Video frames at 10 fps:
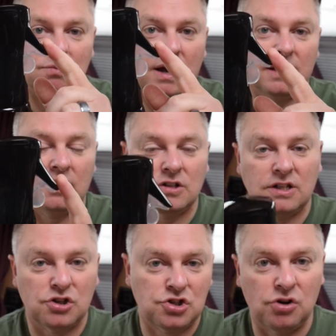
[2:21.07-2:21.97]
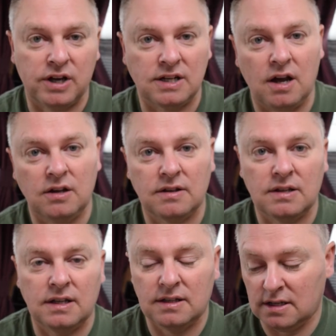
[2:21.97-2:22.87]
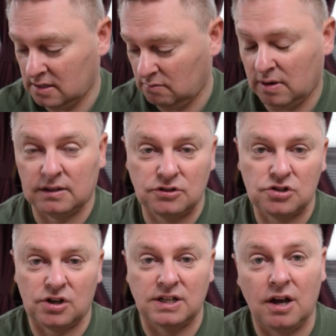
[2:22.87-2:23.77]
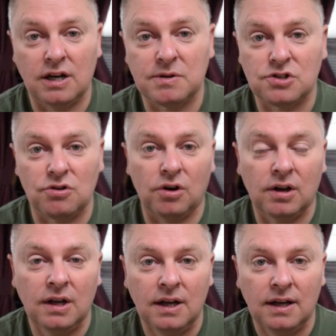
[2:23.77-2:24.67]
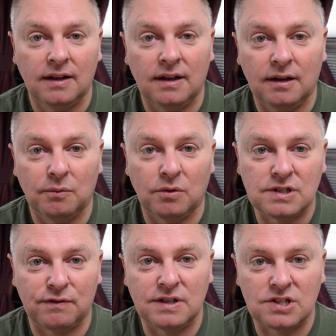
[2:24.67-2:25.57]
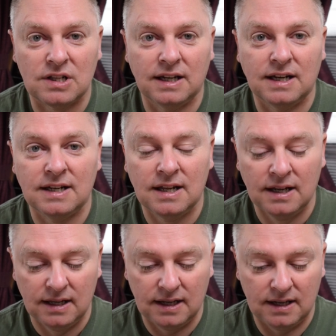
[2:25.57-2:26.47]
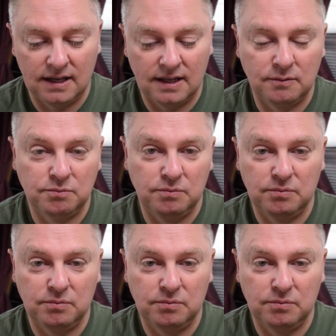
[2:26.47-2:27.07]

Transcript: Why? Because I just chuck it down in my truck once I finish cleaning, and